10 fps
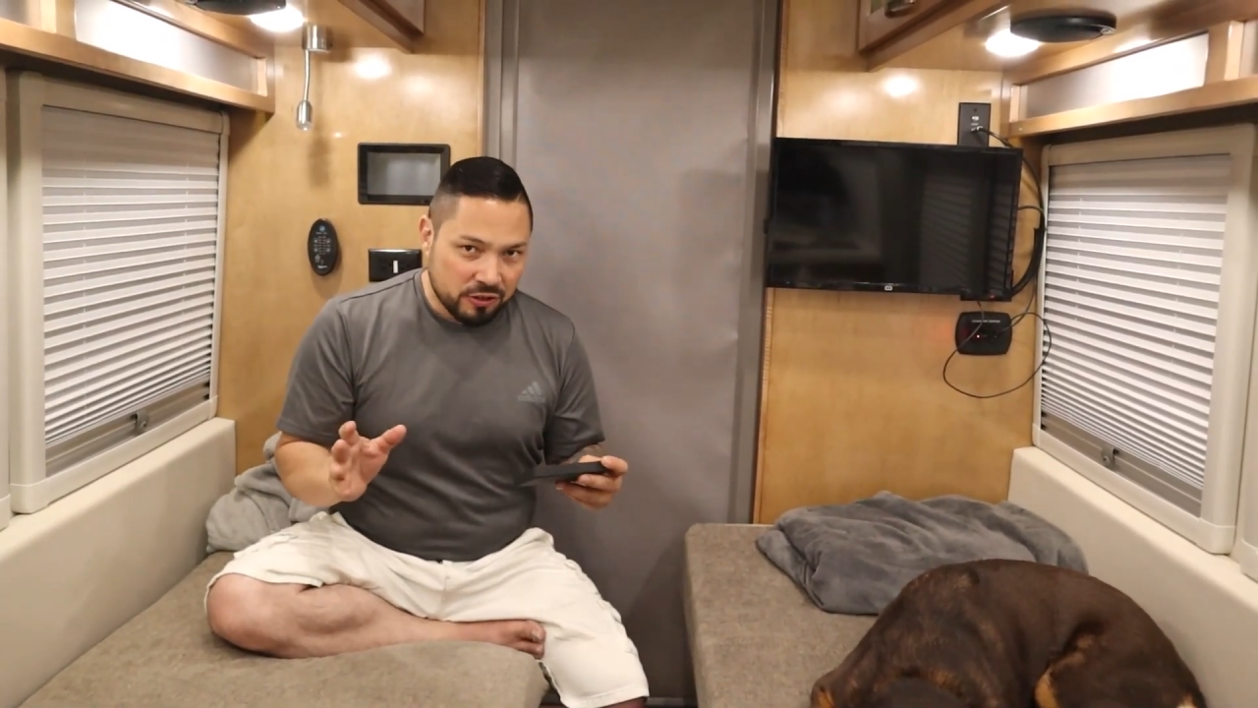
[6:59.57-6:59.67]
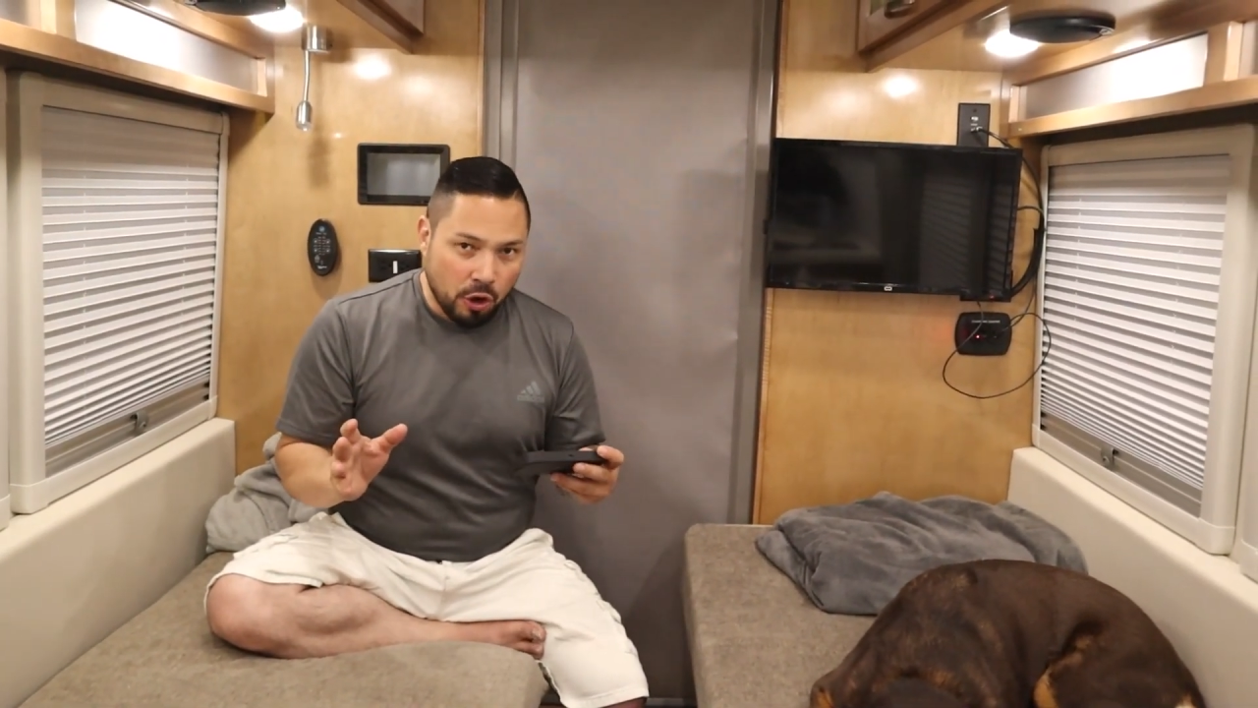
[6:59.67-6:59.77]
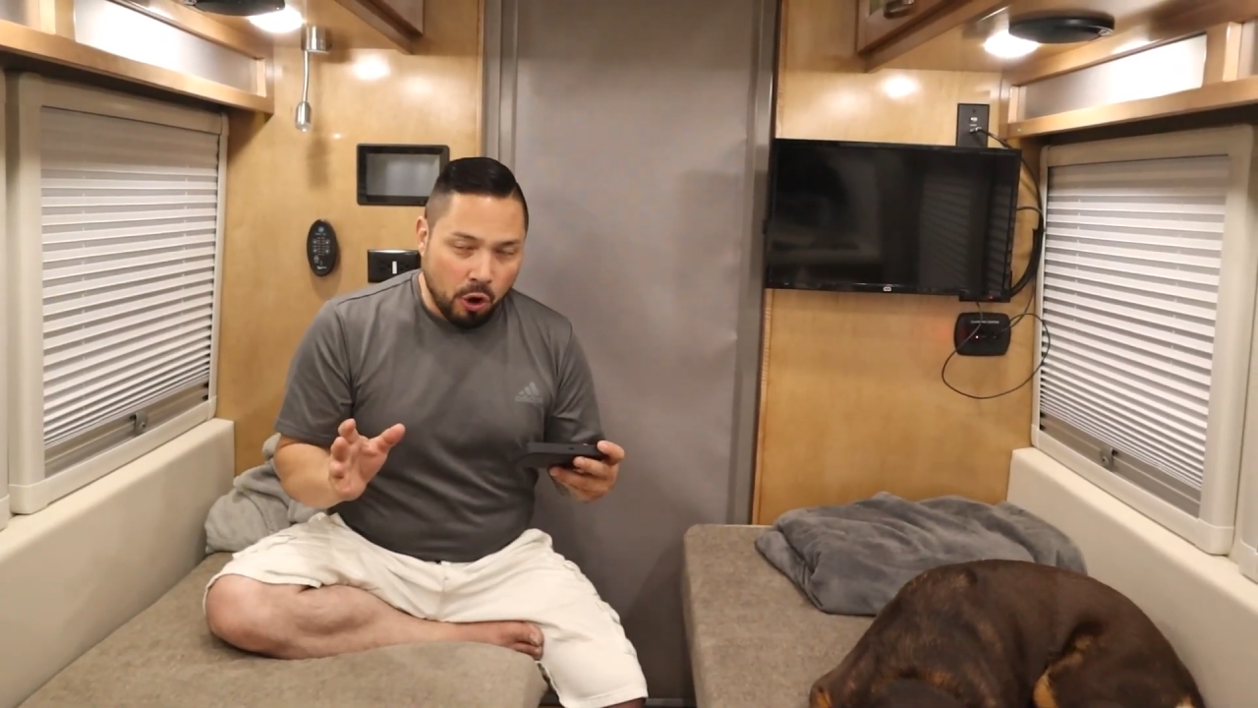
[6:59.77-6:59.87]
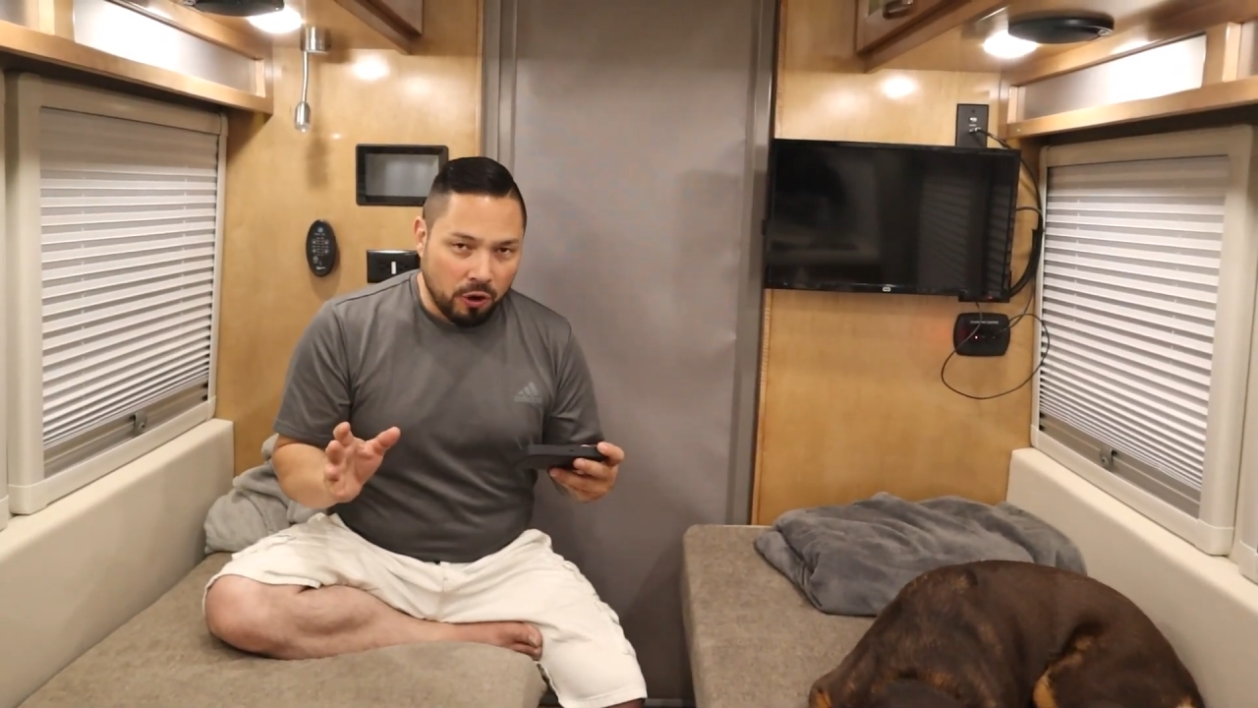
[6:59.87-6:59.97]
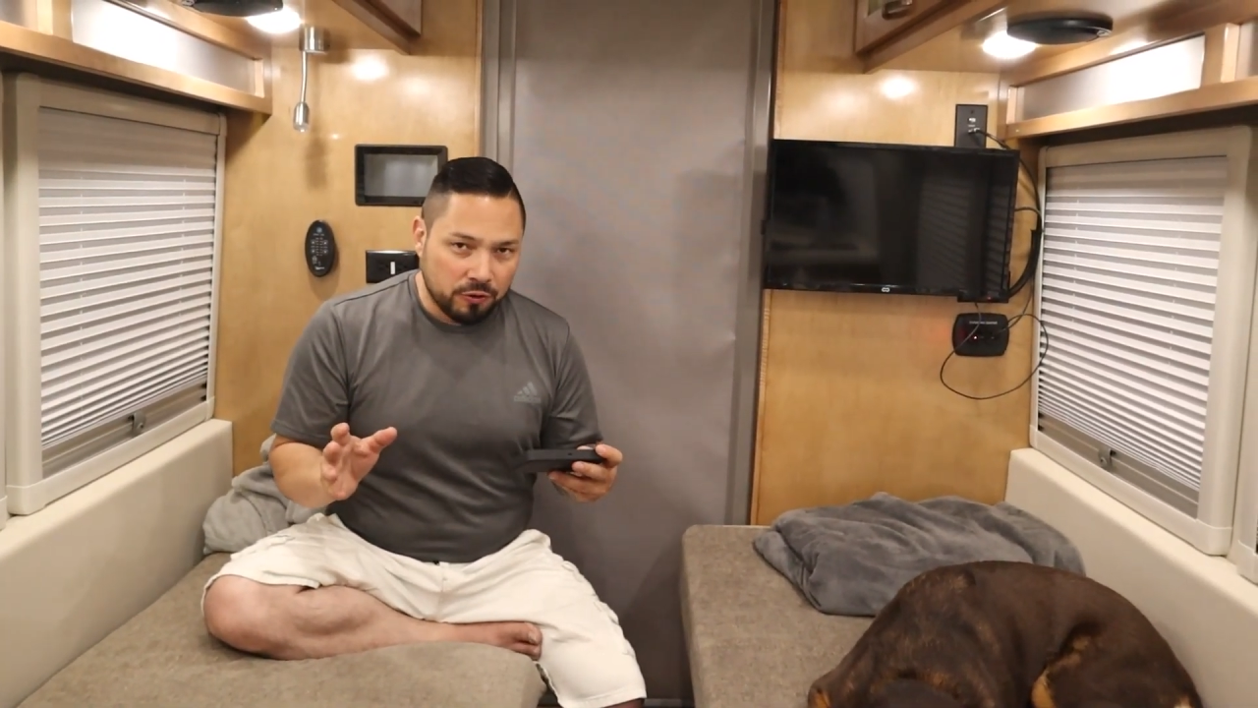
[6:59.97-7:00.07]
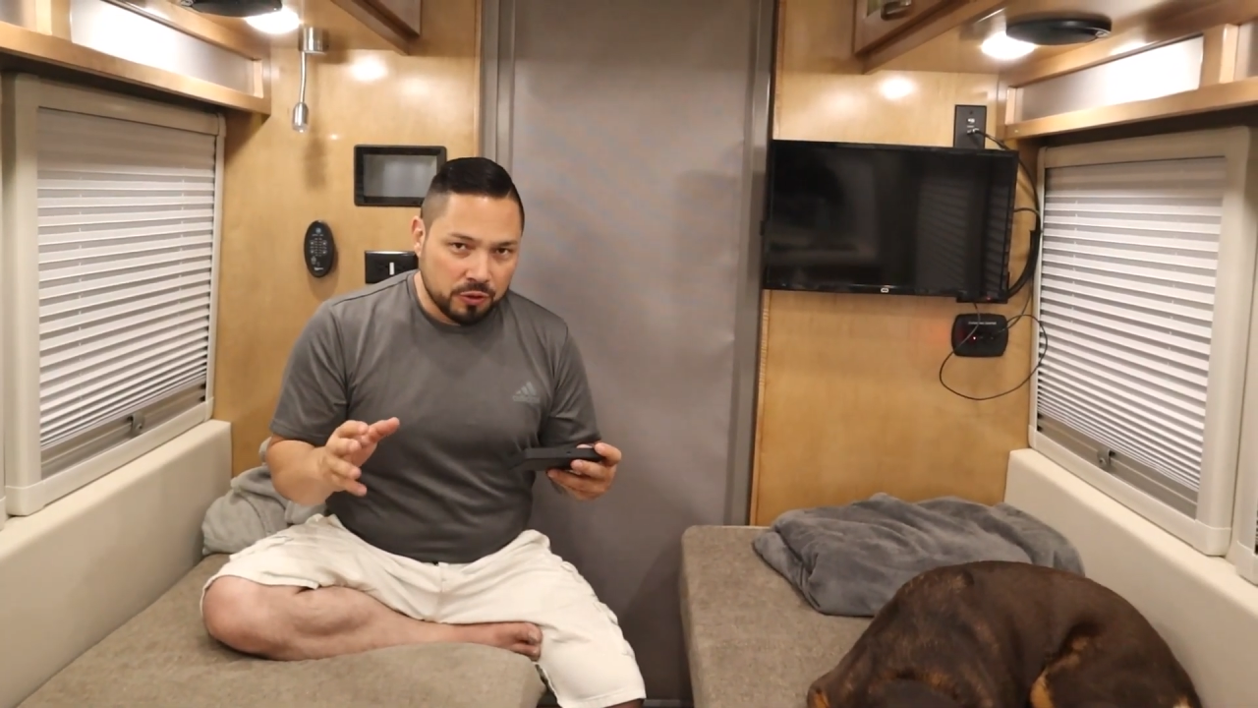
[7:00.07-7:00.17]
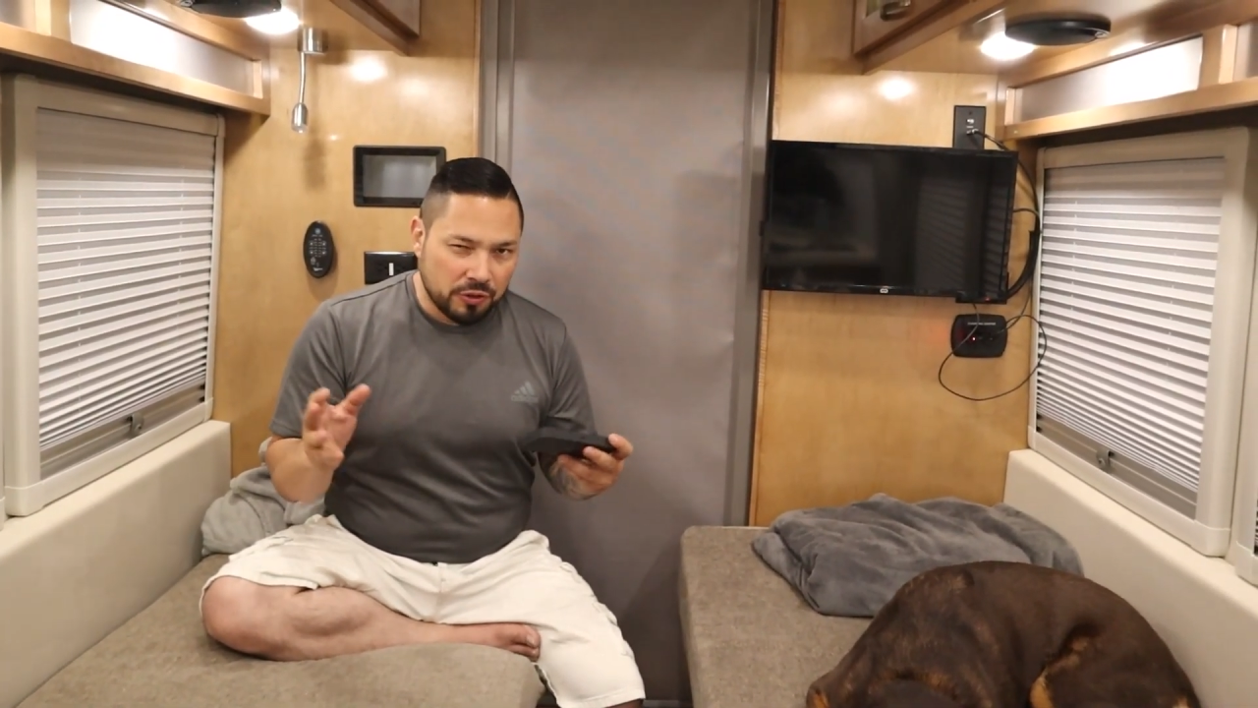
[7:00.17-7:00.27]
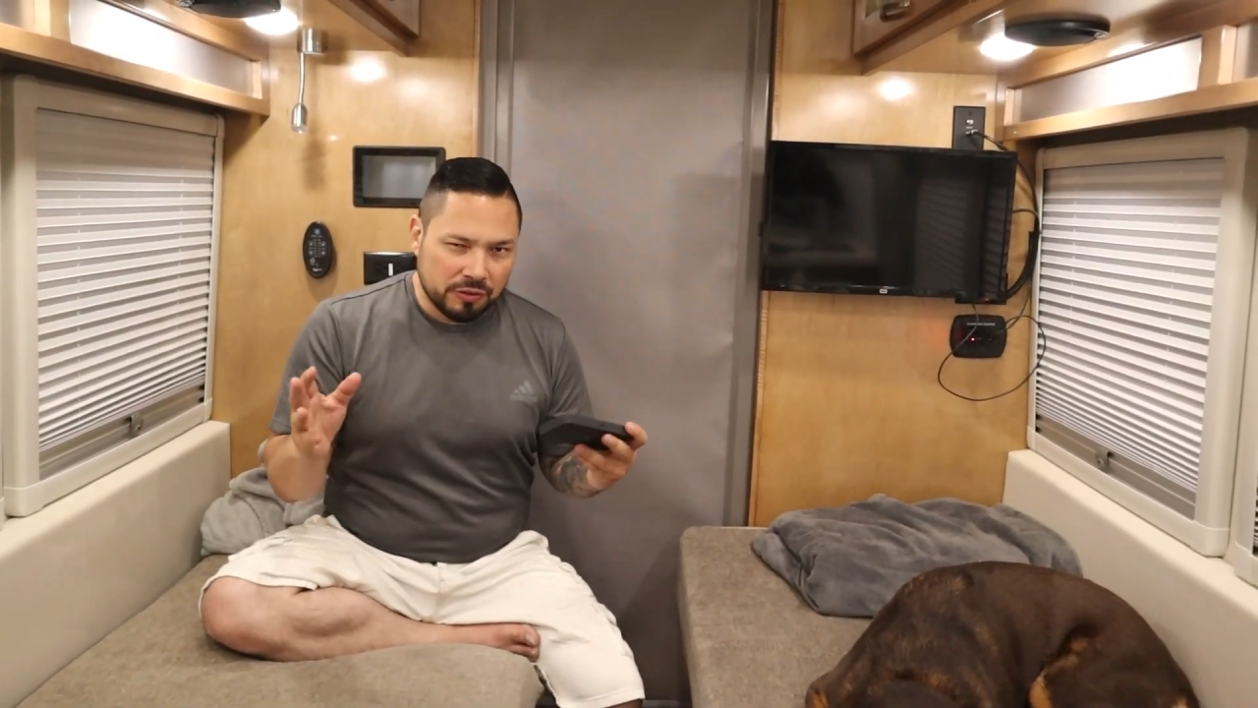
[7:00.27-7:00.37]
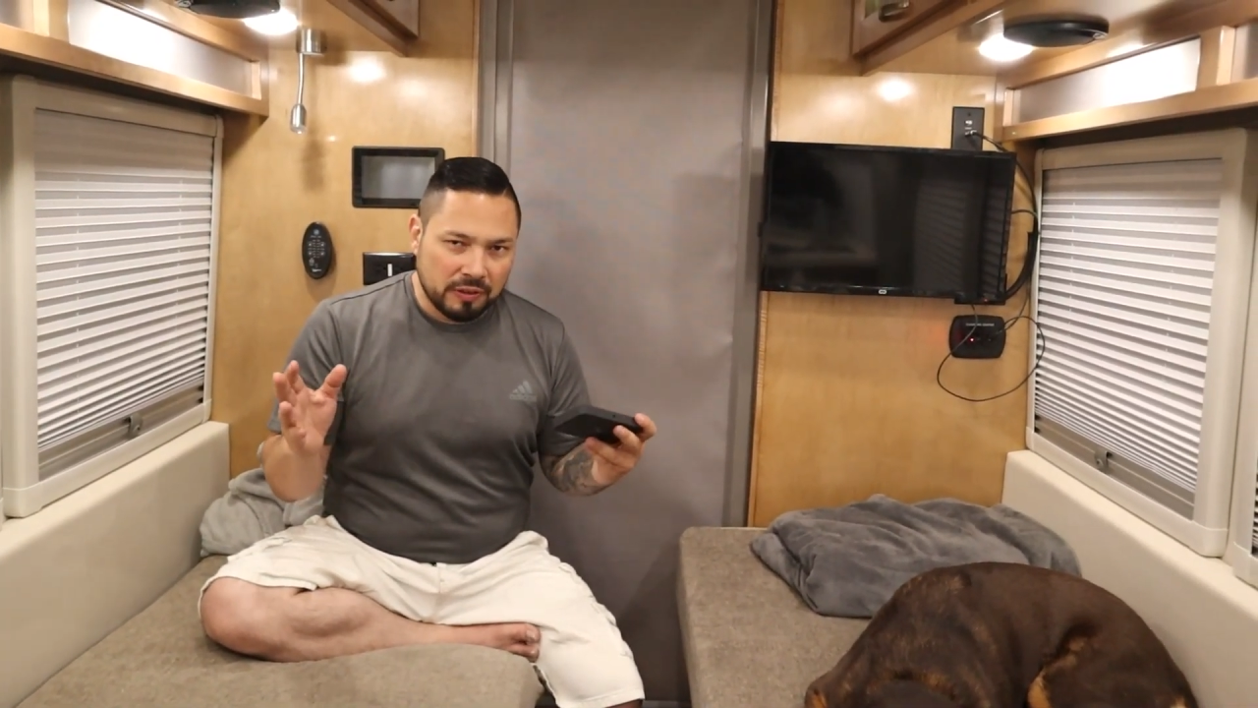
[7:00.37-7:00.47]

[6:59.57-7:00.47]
calls, which is,